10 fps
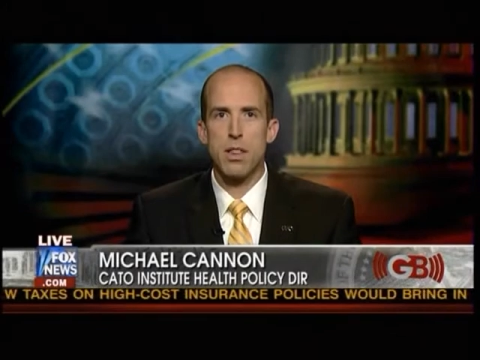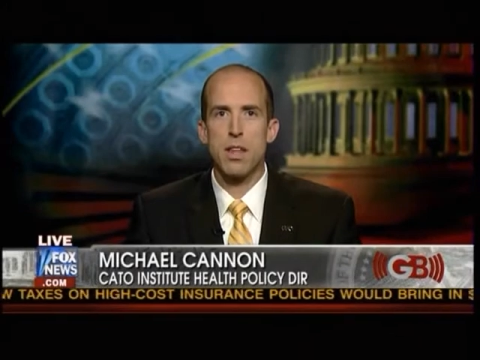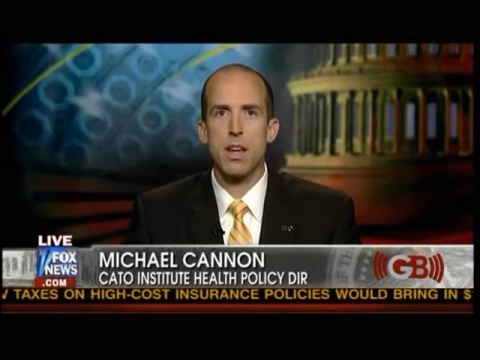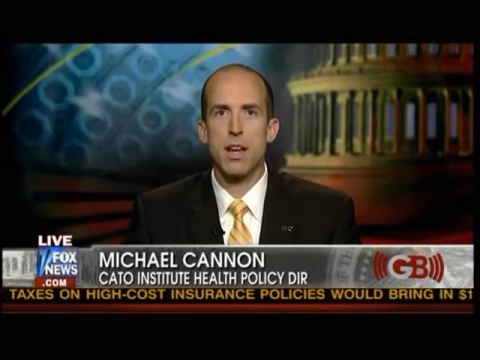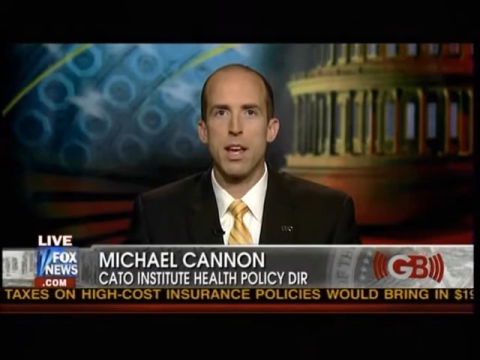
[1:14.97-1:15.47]

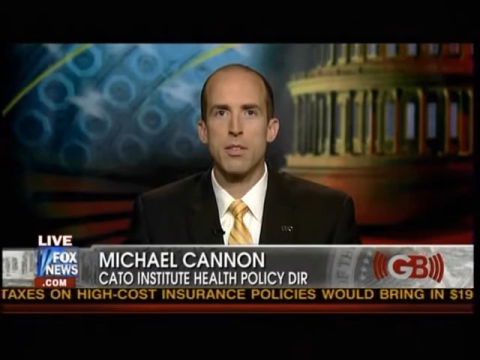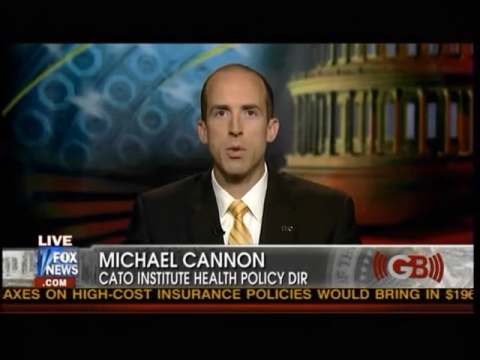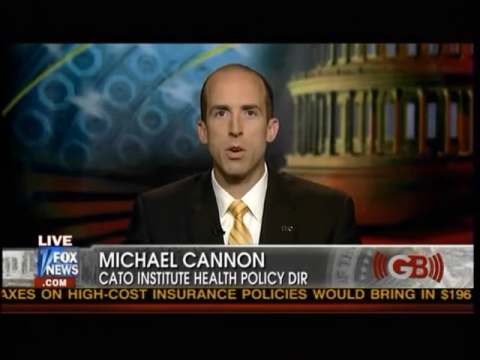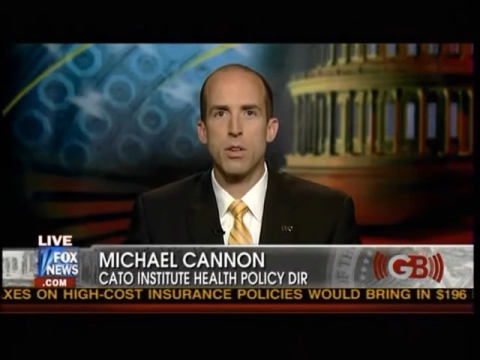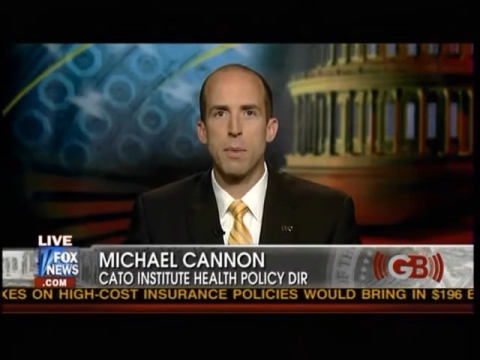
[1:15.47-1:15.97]
thing, he's
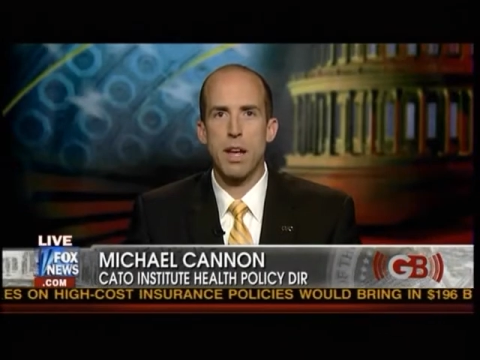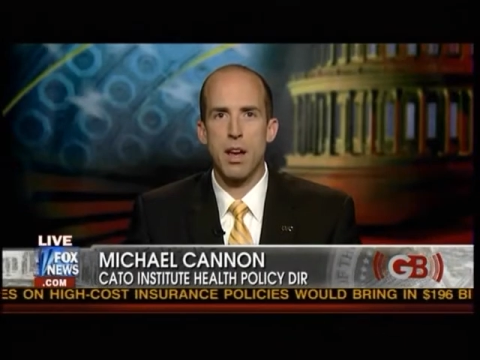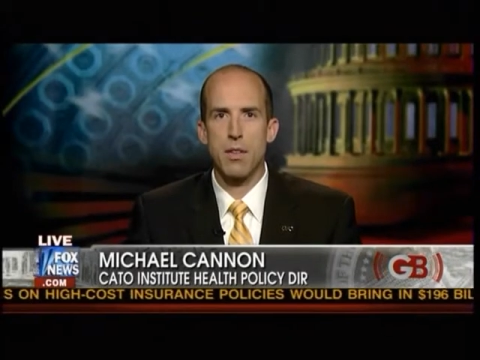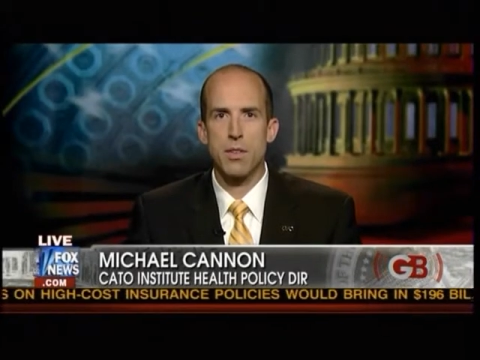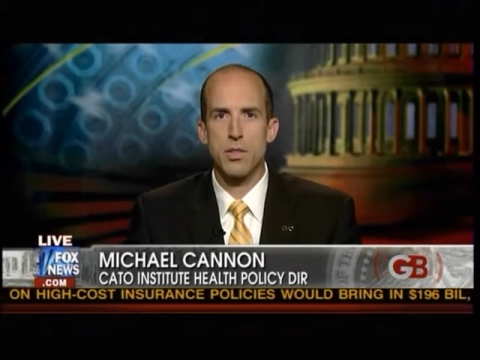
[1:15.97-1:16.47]
going to make
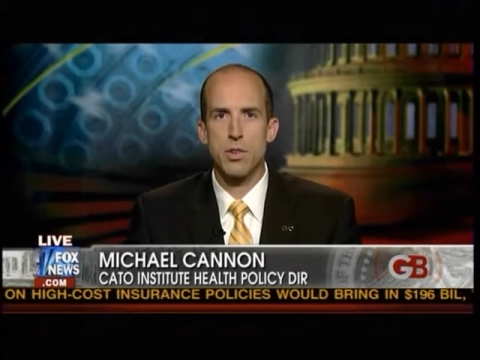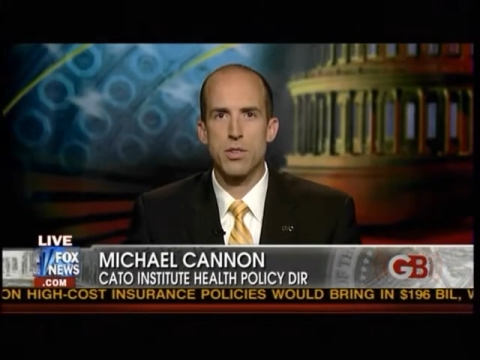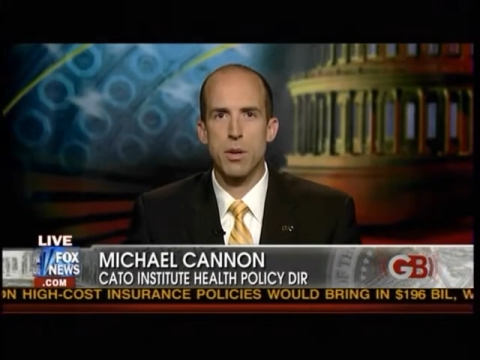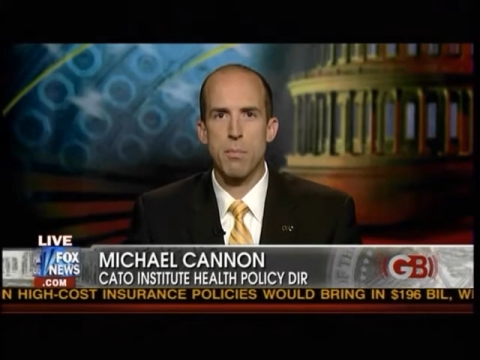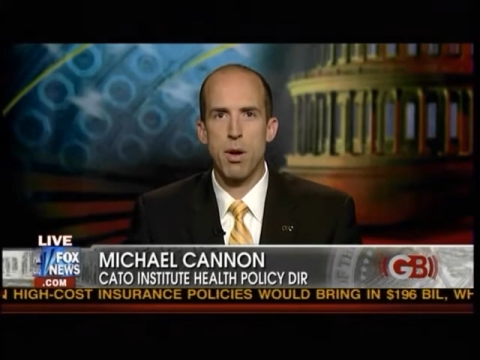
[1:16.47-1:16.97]
health
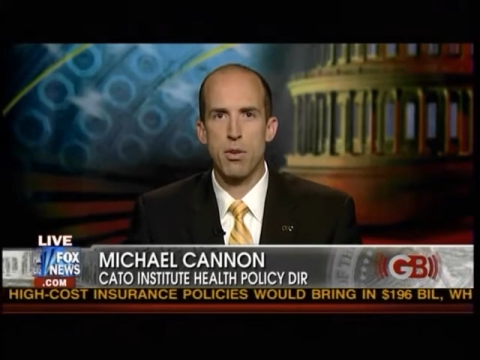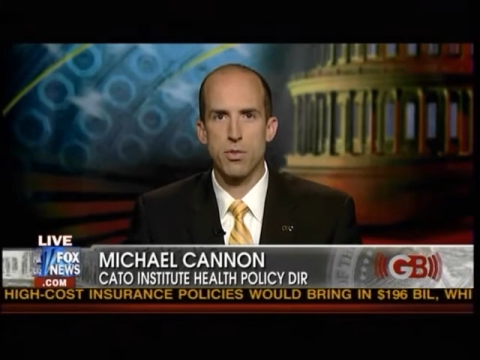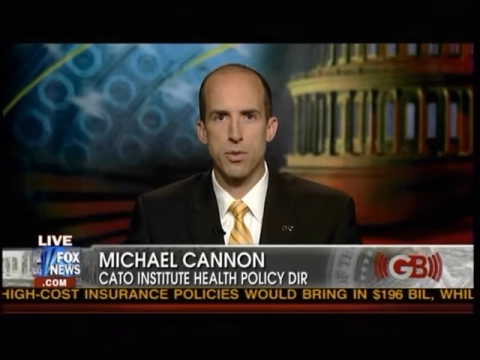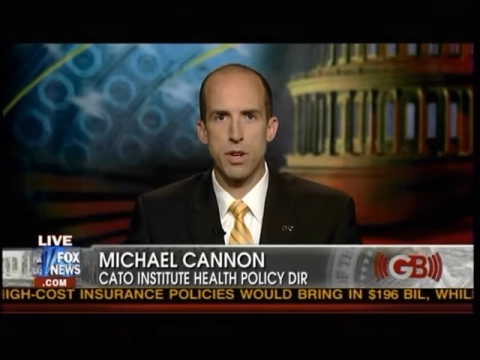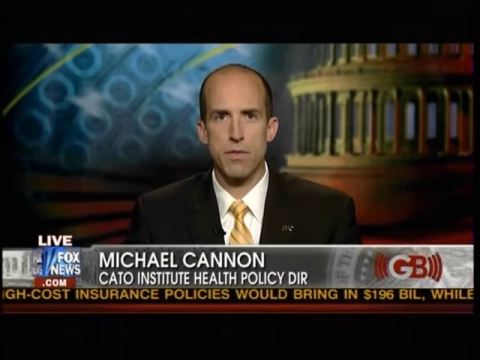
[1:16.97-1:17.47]
insurance
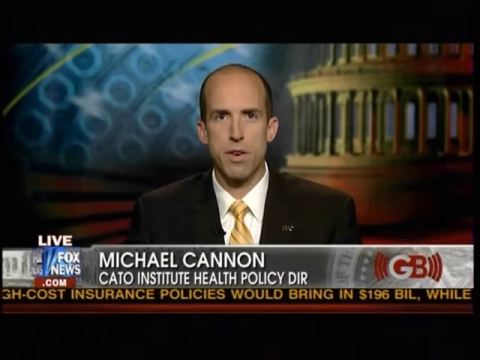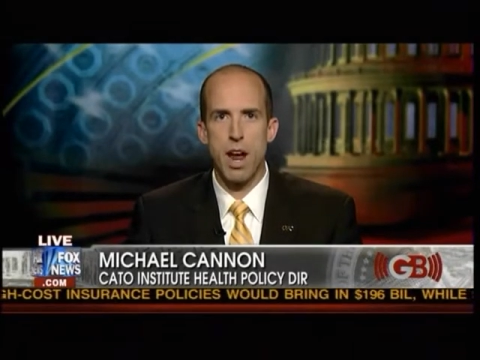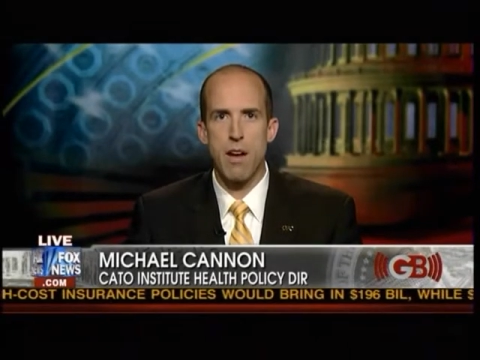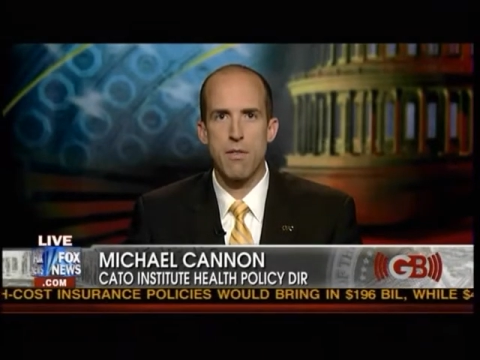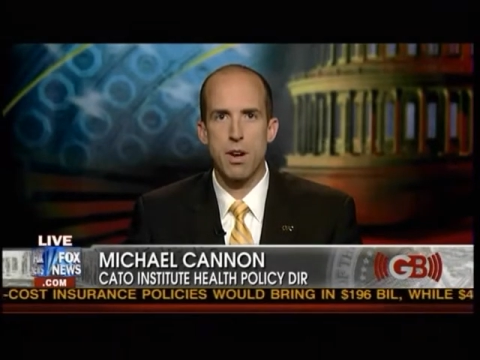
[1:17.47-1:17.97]
compulsory for
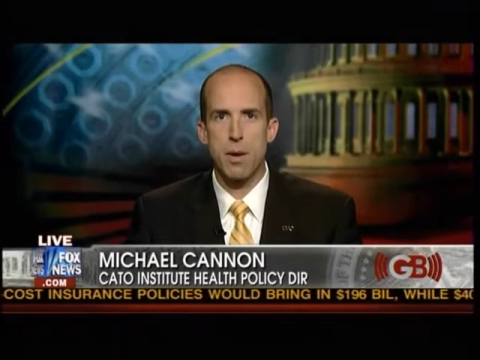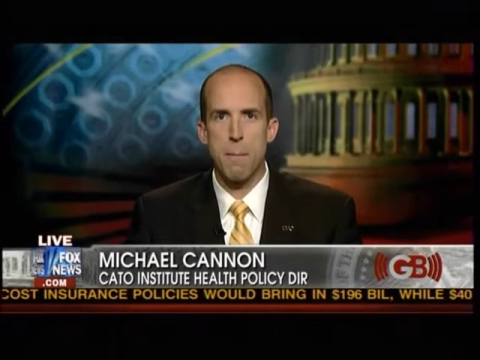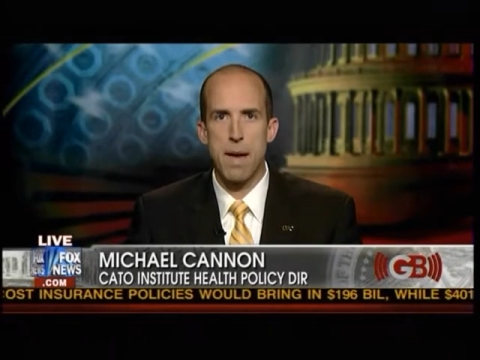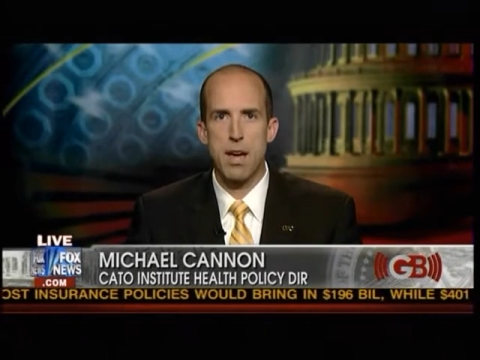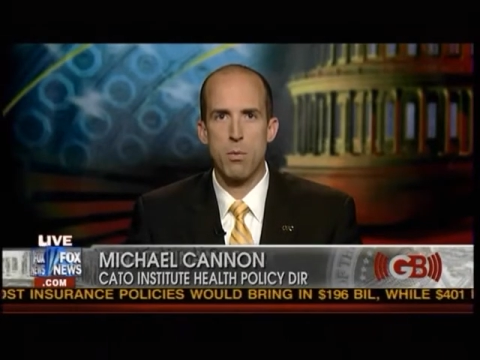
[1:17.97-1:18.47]
every
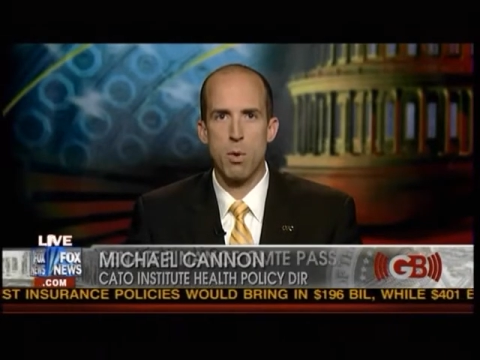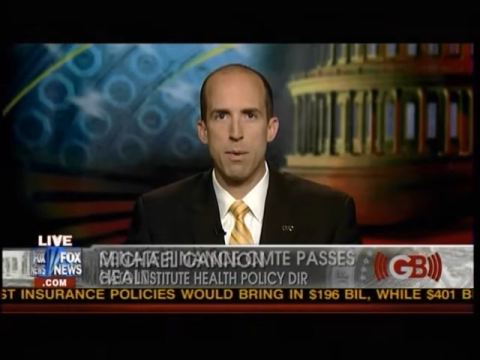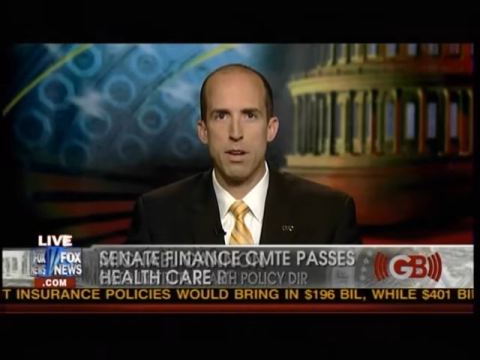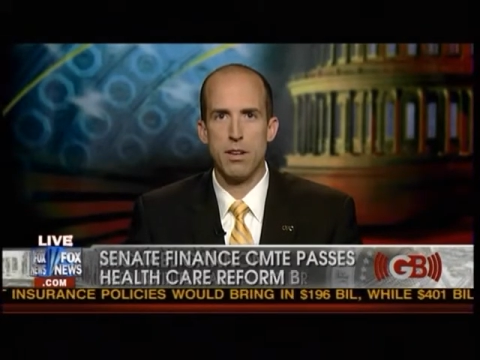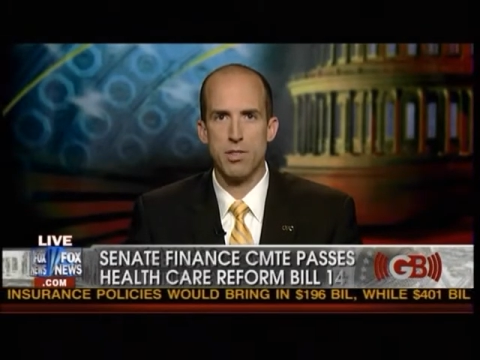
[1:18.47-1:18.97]
man,
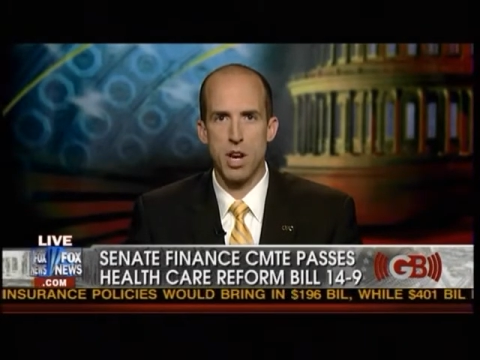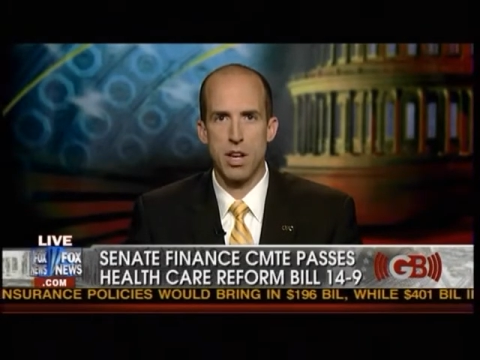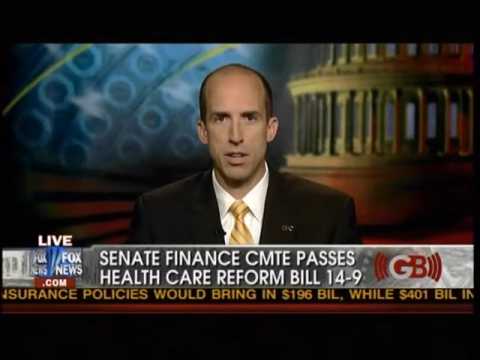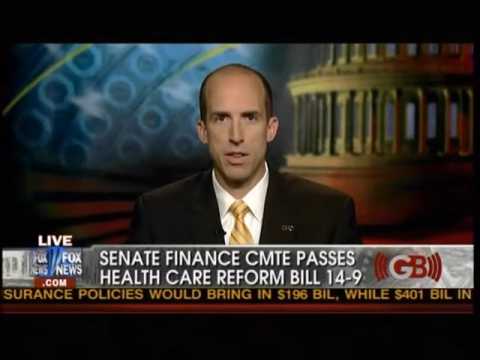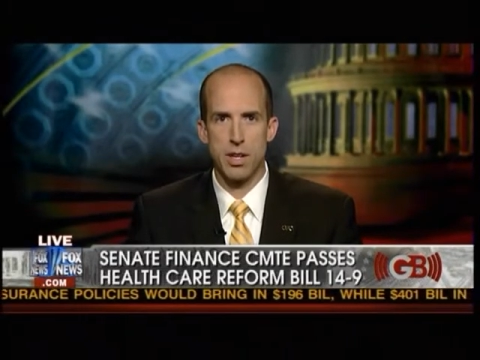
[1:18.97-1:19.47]
woman, and
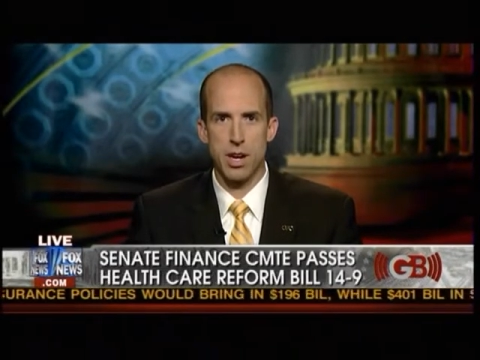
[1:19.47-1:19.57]
child of the